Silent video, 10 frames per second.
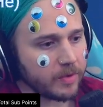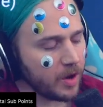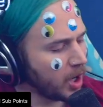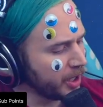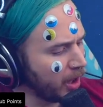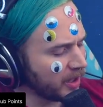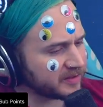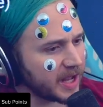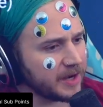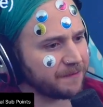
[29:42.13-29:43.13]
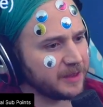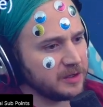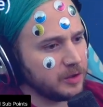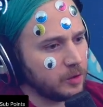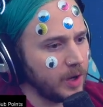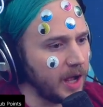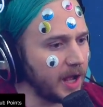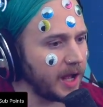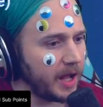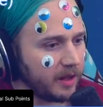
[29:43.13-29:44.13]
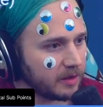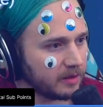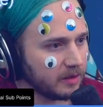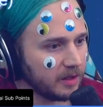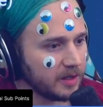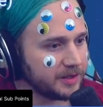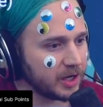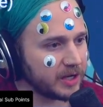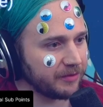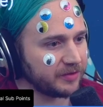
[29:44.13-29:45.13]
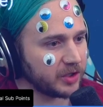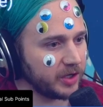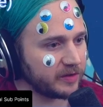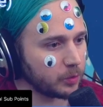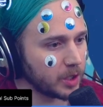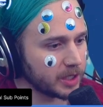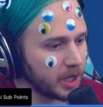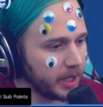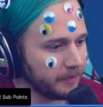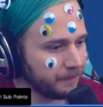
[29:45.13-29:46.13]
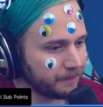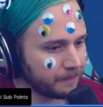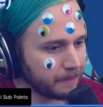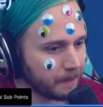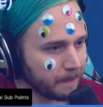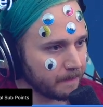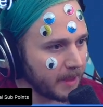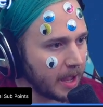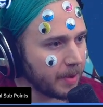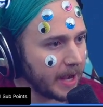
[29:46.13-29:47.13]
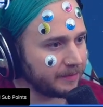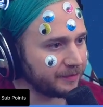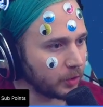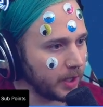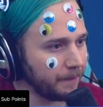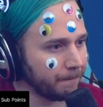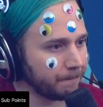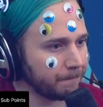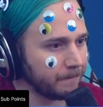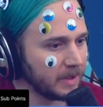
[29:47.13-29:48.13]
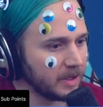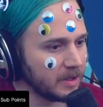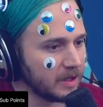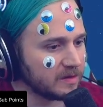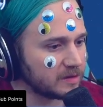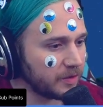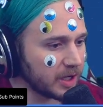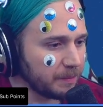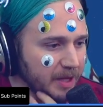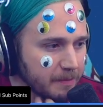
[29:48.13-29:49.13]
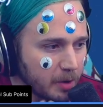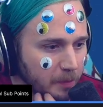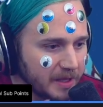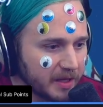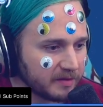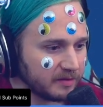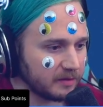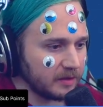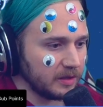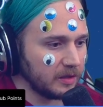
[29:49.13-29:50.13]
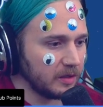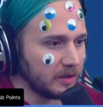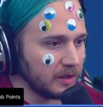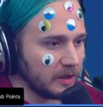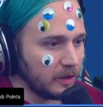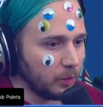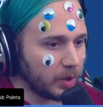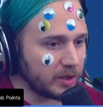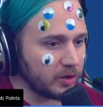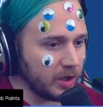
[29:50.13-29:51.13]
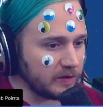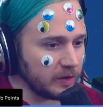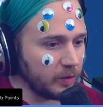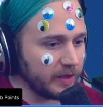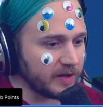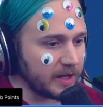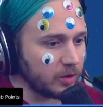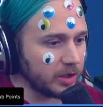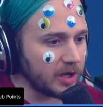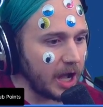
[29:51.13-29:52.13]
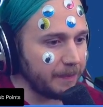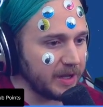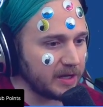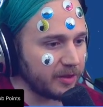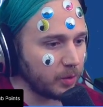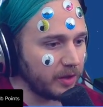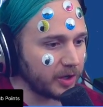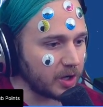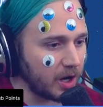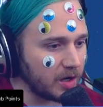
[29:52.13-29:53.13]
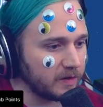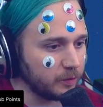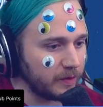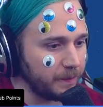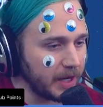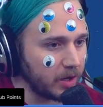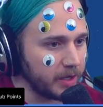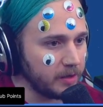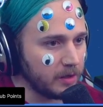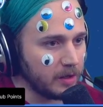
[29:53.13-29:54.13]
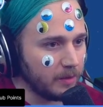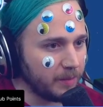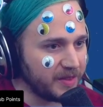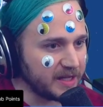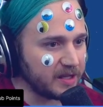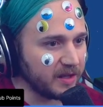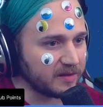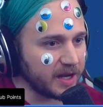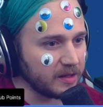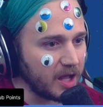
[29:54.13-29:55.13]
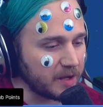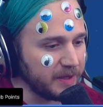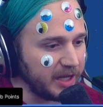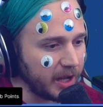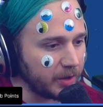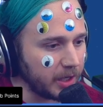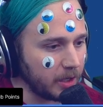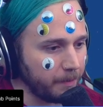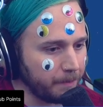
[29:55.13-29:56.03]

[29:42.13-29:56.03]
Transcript: Are y'all excited for the new Daredevil series they're working on? I'm hyped for it. So they're going to play Mobius. What I could do is I could copy another one of their cards with Baron, but that does kind of lock me down here.